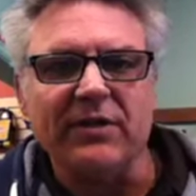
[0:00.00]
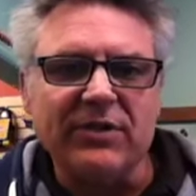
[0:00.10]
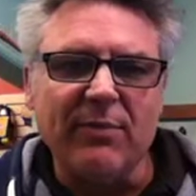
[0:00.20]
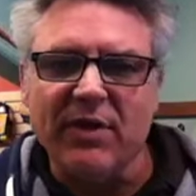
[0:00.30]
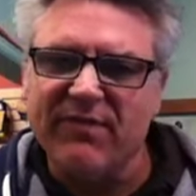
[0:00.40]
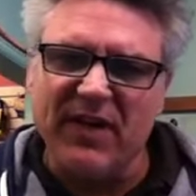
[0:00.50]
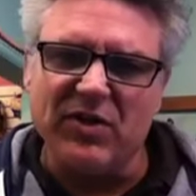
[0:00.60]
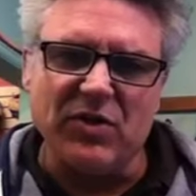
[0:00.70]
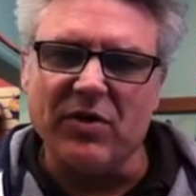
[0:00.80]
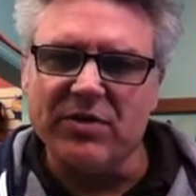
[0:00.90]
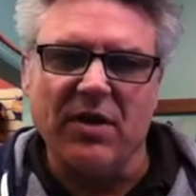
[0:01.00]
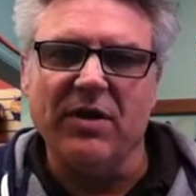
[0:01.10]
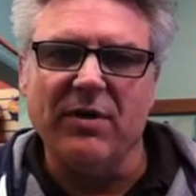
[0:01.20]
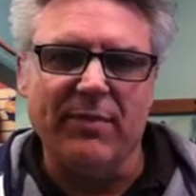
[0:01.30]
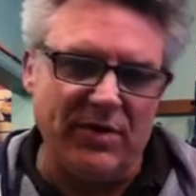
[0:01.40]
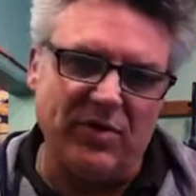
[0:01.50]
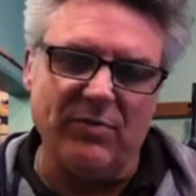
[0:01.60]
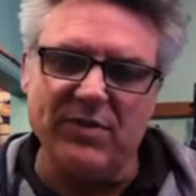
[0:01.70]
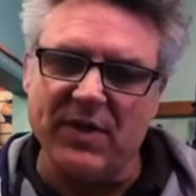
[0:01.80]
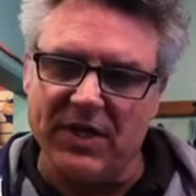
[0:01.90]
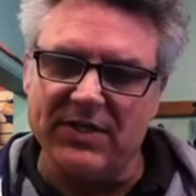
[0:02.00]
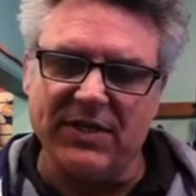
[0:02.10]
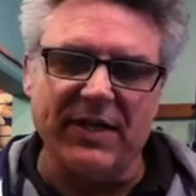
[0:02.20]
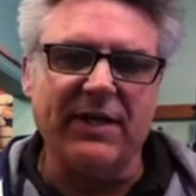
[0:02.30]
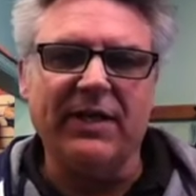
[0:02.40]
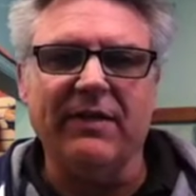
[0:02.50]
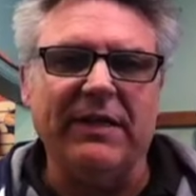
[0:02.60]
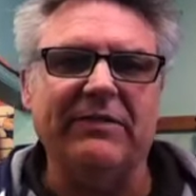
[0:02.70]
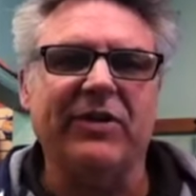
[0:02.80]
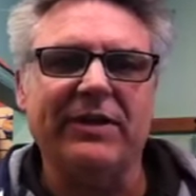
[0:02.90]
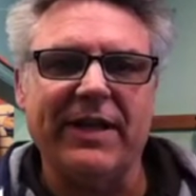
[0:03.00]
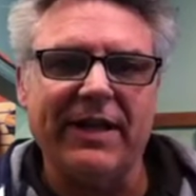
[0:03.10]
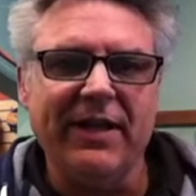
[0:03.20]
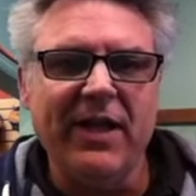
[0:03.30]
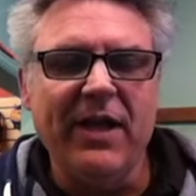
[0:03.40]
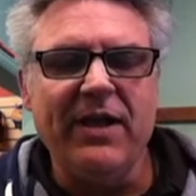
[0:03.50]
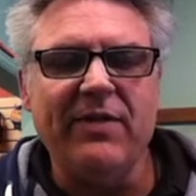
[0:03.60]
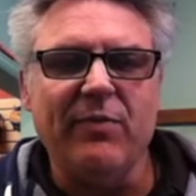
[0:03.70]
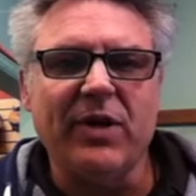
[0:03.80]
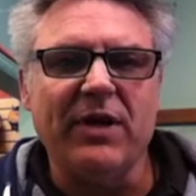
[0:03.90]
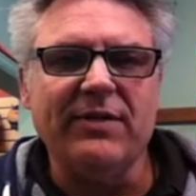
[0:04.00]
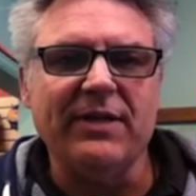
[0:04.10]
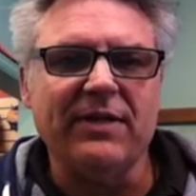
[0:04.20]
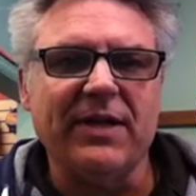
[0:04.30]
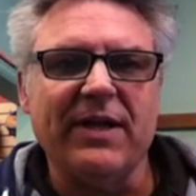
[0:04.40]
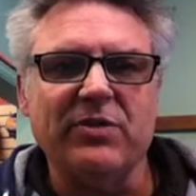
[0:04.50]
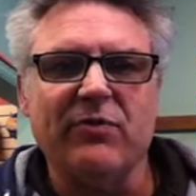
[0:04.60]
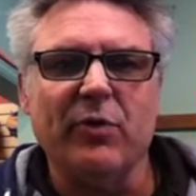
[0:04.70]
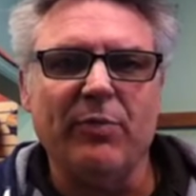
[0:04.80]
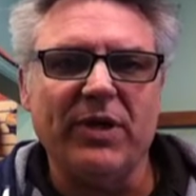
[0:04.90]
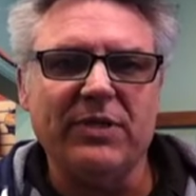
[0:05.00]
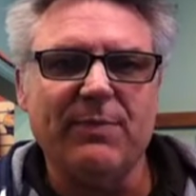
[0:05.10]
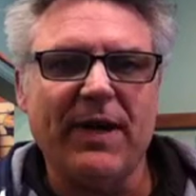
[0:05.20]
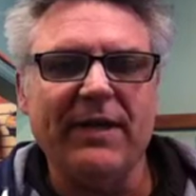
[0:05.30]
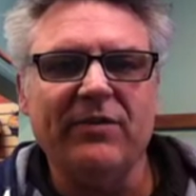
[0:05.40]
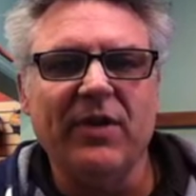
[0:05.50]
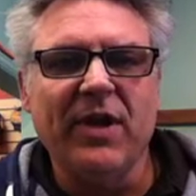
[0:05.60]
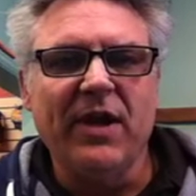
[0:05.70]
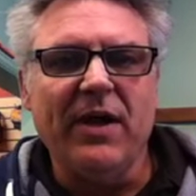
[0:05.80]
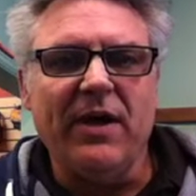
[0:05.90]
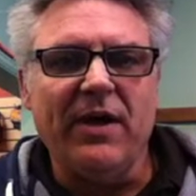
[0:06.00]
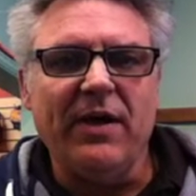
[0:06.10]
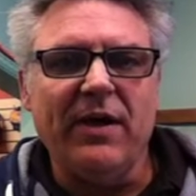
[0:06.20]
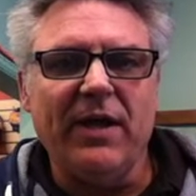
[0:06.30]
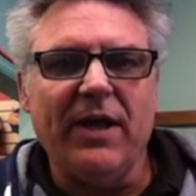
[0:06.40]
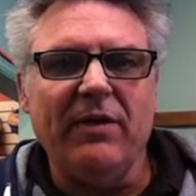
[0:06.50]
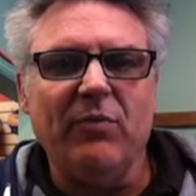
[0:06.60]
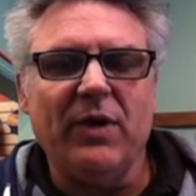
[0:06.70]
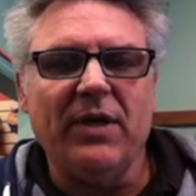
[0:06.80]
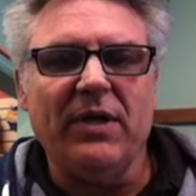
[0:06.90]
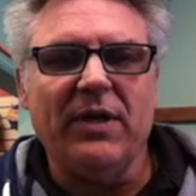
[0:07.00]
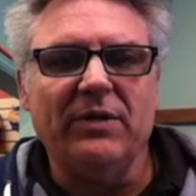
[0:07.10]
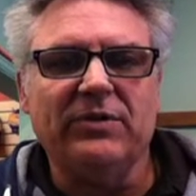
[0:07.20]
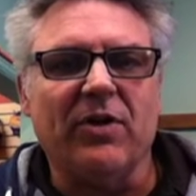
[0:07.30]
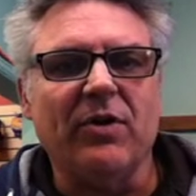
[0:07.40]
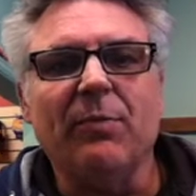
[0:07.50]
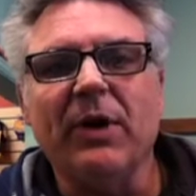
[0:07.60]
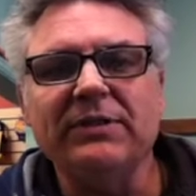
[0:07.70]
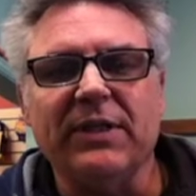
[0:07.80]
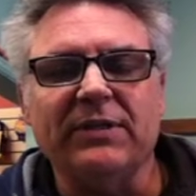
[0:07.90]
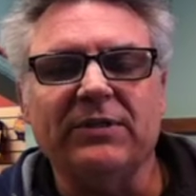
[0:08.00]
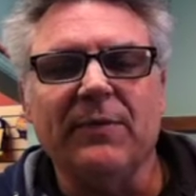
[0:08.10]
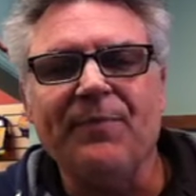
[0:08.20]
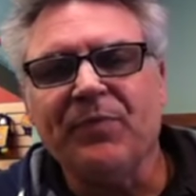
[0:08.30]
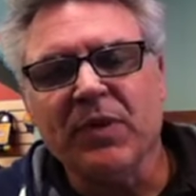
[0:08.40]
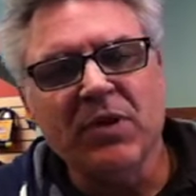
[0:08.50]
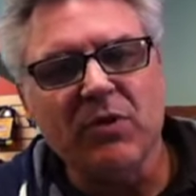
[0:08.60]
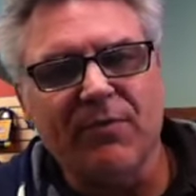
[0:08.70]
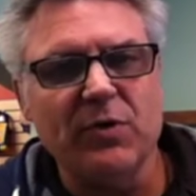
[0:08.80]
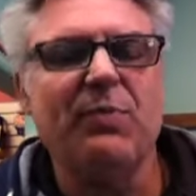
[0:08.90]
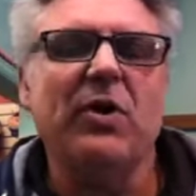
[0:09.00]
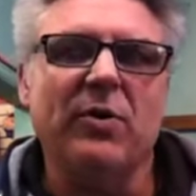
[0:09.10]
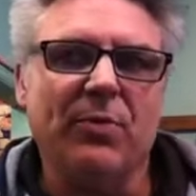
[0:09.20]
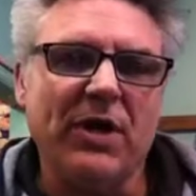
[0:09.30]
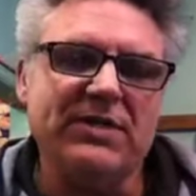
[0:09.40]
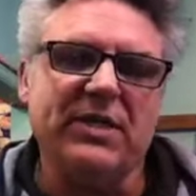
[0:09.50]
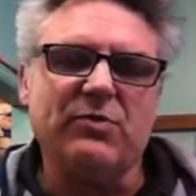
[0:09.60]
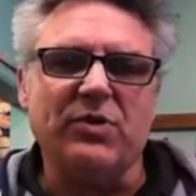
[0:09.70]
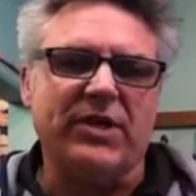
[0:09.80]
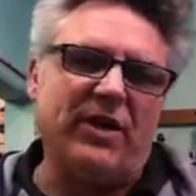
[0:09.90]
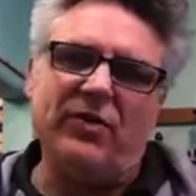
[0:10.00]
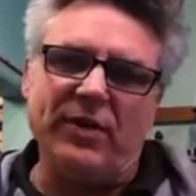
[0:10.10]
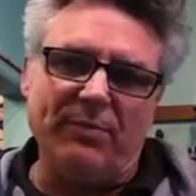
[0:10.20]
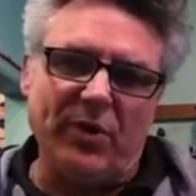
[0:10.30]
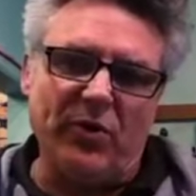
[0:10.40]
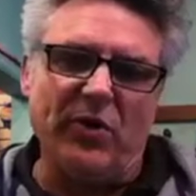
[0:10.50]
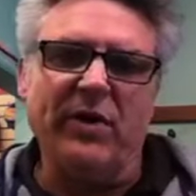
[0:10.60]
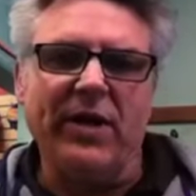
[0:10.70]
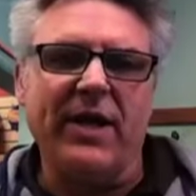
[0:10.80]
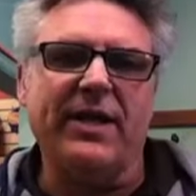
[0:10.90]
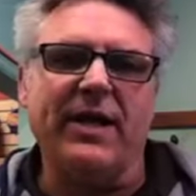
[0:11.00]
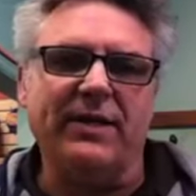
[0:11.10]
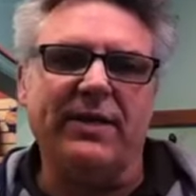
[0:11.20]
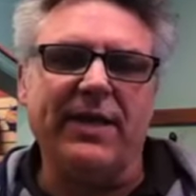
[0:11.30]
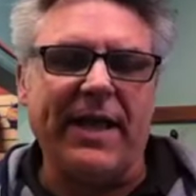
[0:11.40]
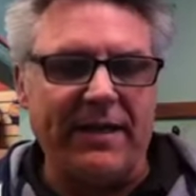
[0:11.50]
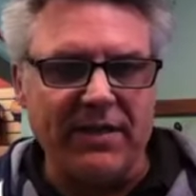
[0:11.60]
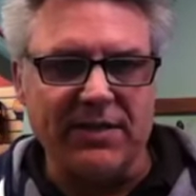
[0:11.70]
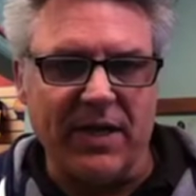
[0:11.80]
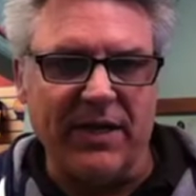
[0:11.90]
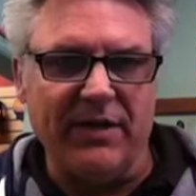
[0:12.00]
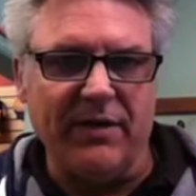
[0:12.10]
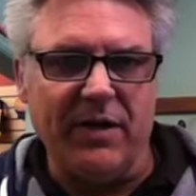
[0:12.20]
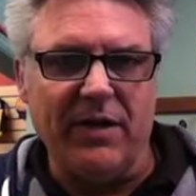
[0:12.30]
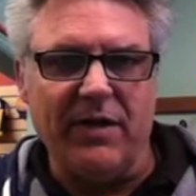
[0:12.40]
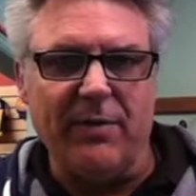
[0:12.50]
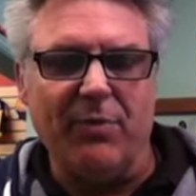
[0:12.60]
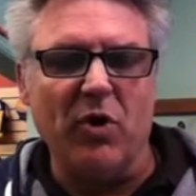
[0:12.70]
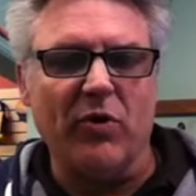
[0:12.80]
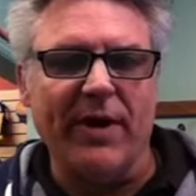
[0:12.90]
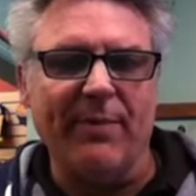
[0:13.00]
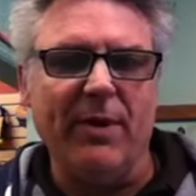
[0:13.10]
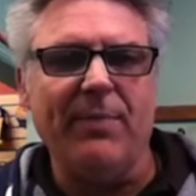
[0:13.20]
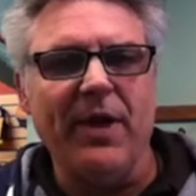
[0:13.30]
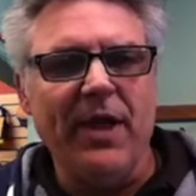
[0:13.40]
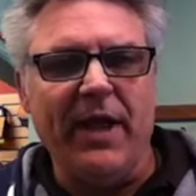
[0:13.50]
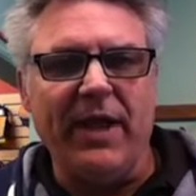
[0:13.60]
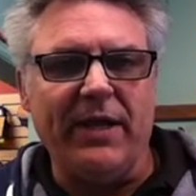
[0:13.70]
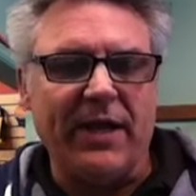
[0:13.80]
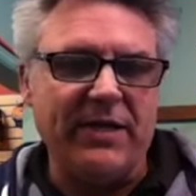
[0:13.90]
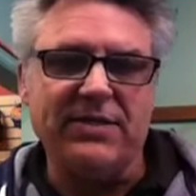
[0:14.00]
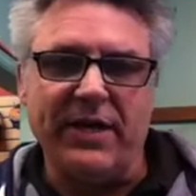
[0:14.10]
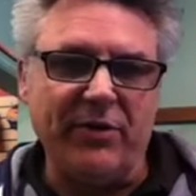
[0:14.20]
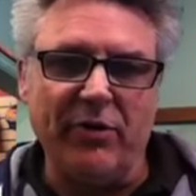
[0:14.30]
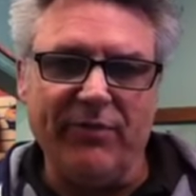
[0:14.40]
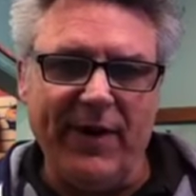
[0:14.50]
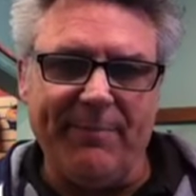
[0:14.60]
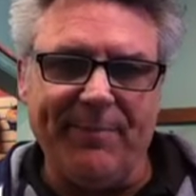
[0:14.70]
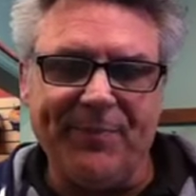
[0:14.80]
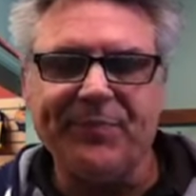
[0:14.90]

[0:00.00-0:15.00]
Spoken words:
out some of the features on them in terms of the aesthetic and things like that. And then we contacted the guys over at BS Bikes, and we started the process. So first part of the process was get on the computer. I got the CAD design program up, and I designed her a frame